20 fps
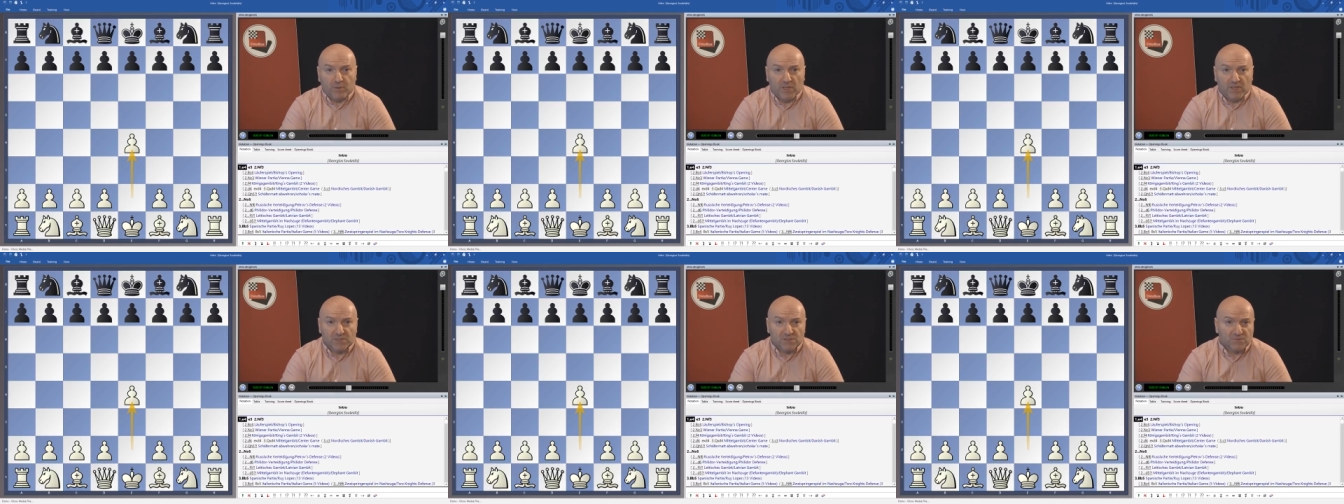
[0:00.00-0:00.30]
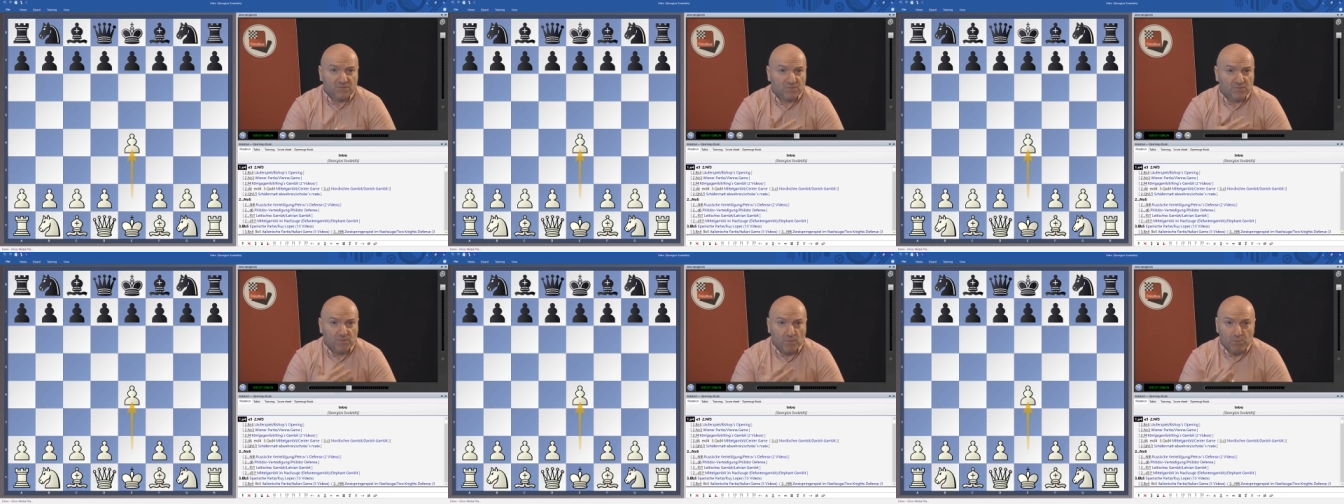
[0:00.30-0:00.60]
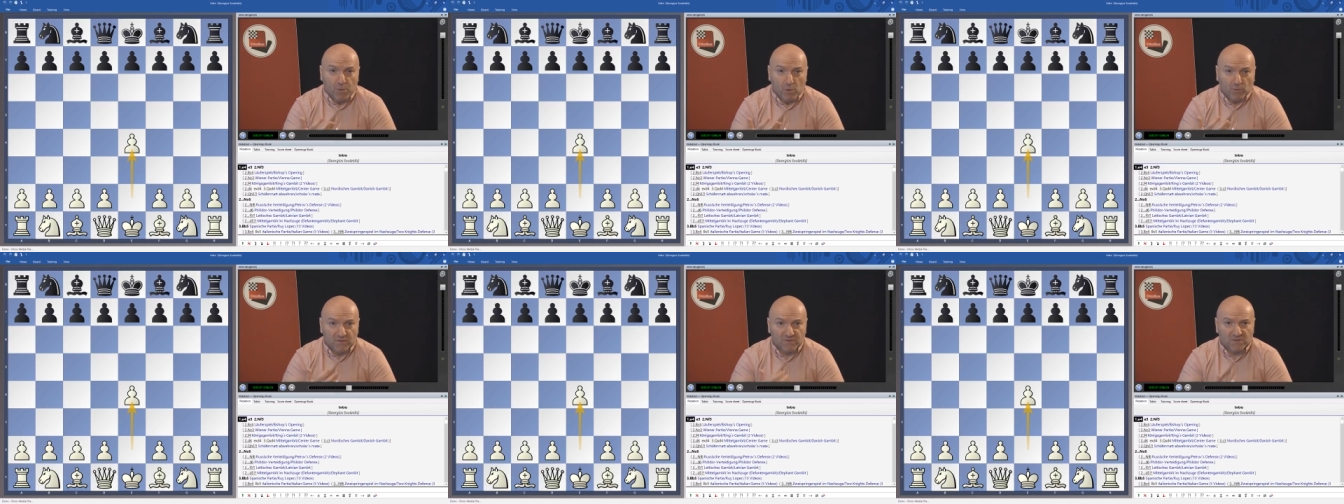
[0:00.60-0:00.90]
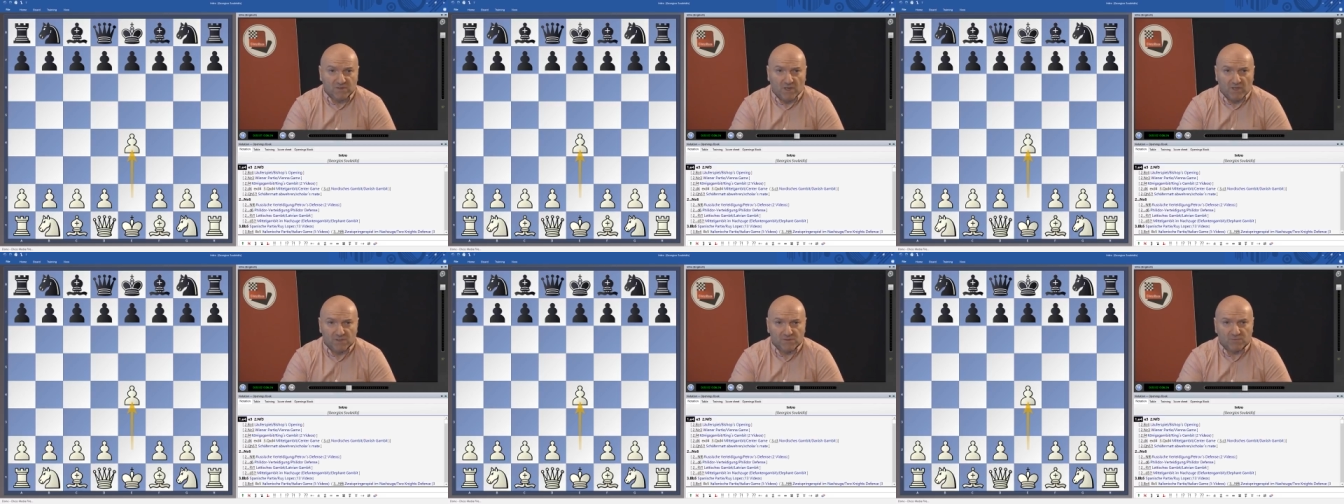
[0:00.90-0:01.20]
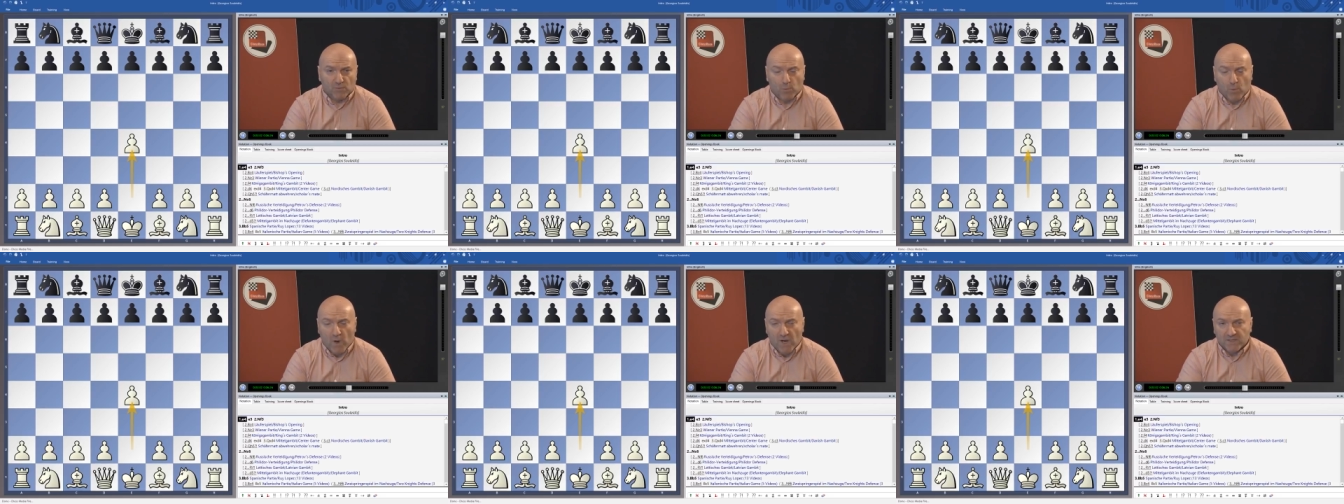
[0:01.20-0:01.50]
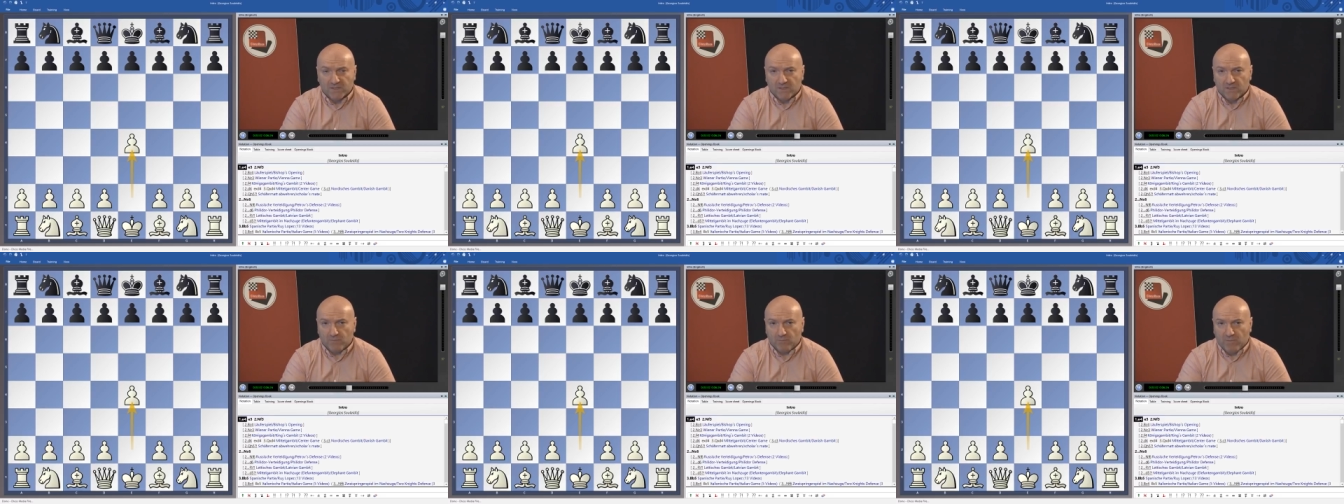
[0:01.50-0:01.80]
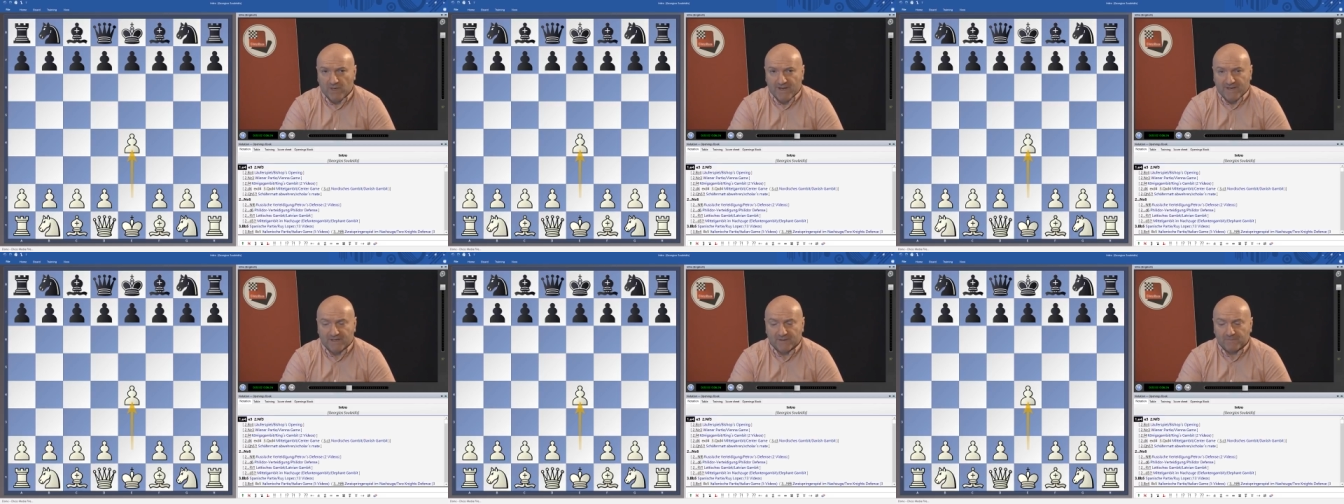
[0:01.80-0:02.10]
plans for both sides, for white and
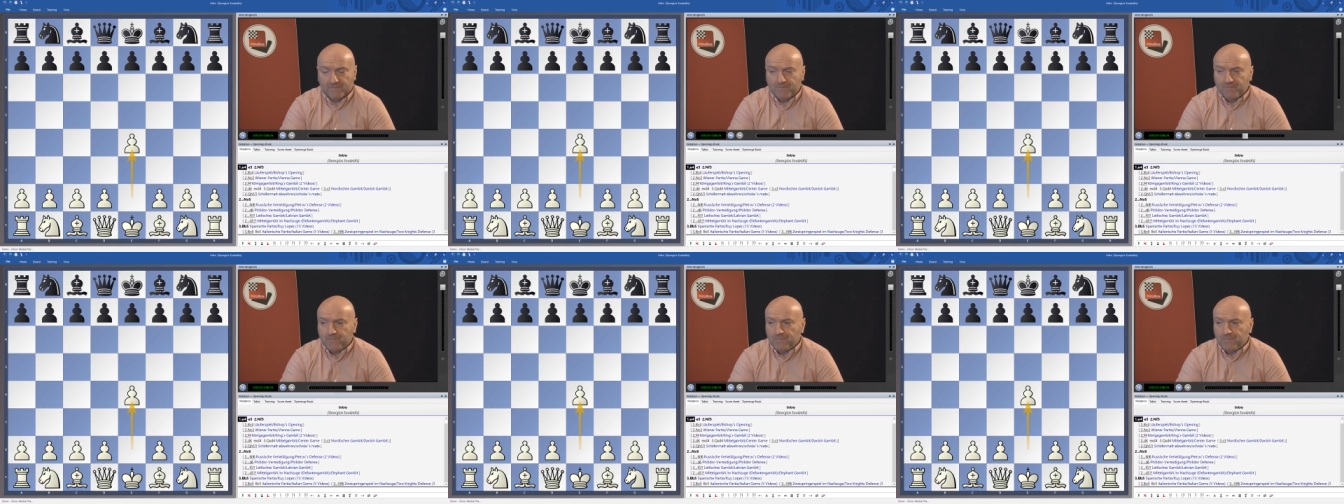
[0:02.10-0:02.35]
black.